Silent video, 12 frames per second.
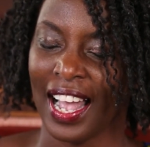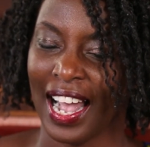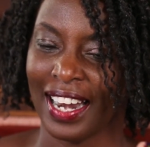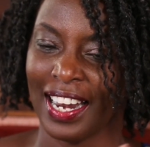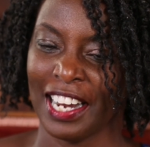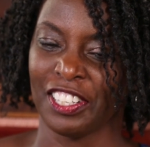
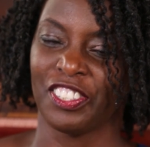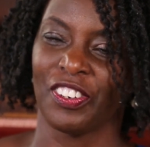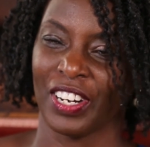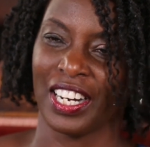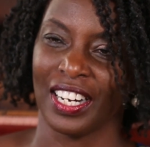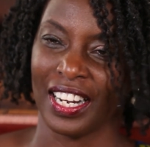and
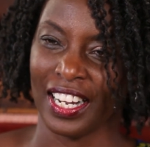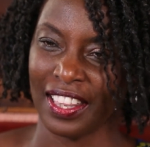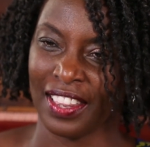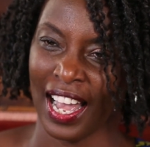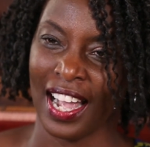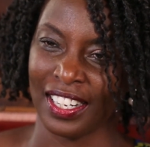entering
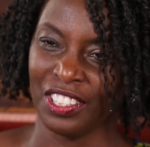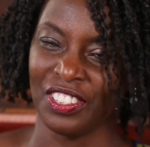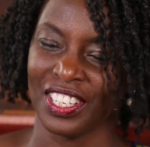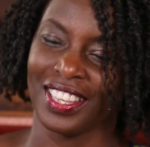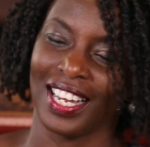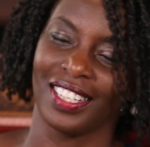that,
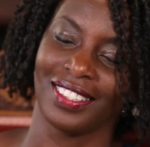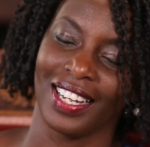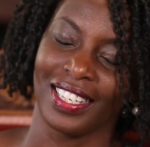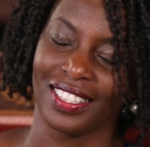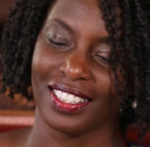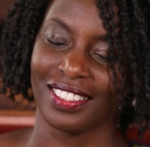using that to
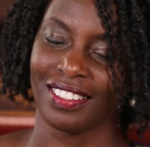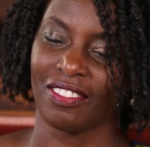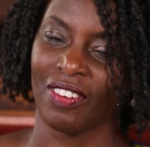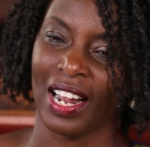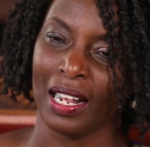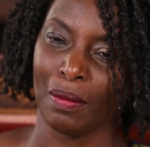enter into the
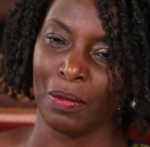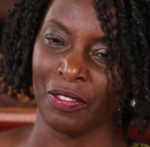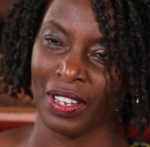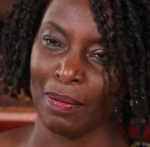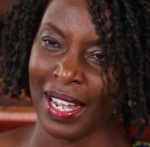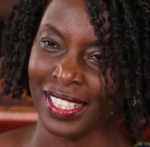realm of
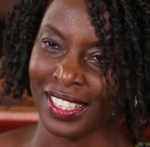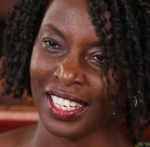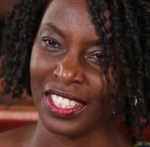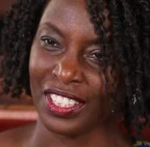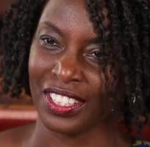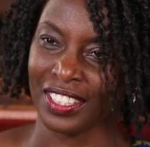the
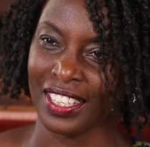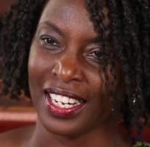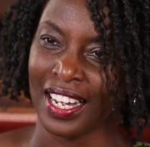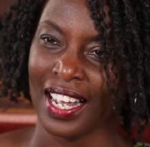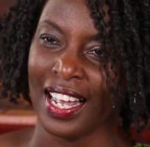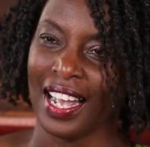imagination.
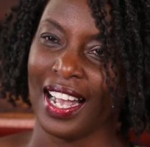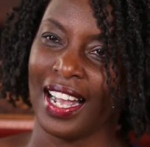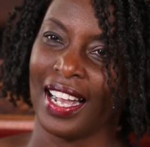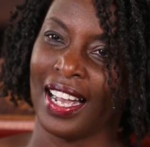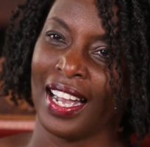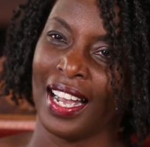
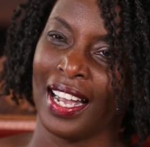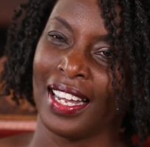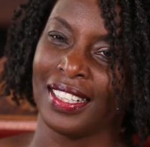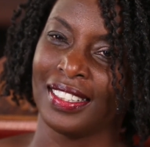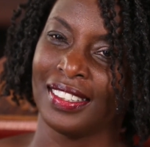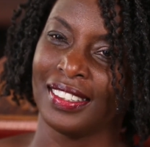
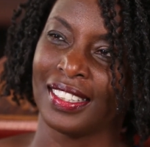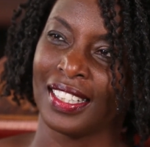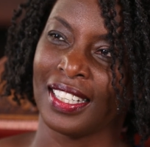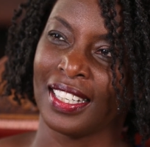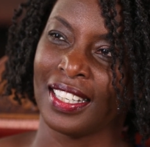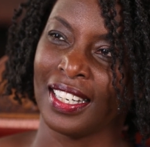And
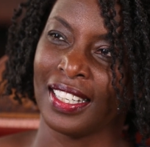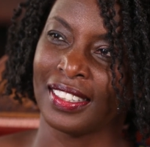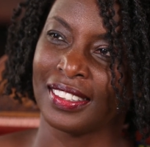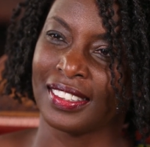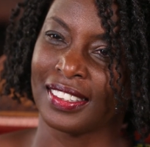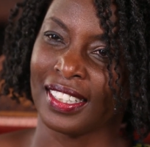
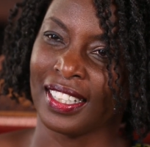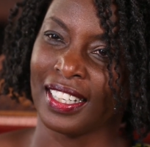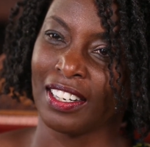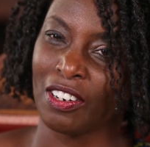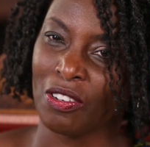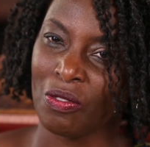it's an
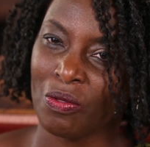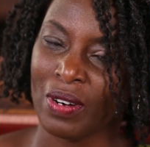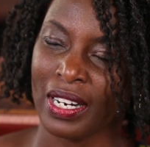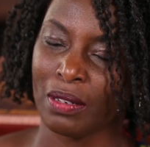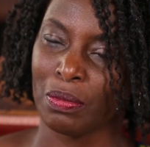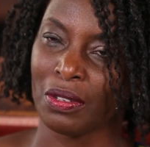
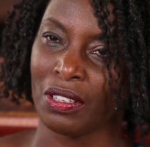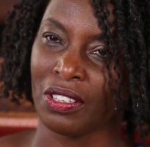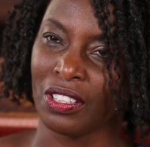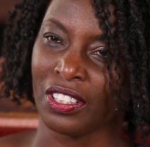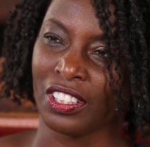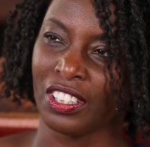
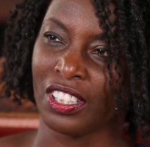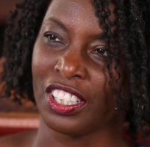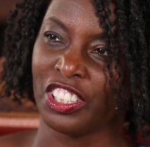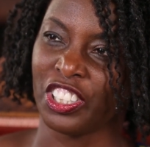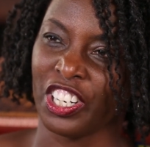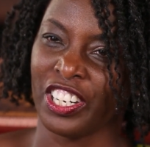incredible
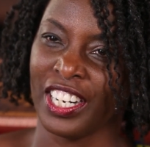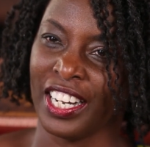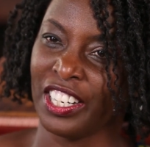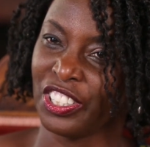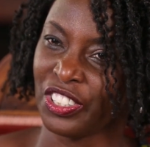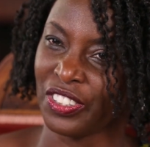journey
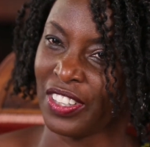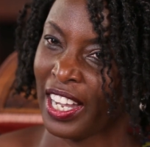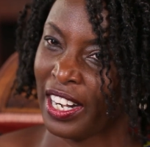into the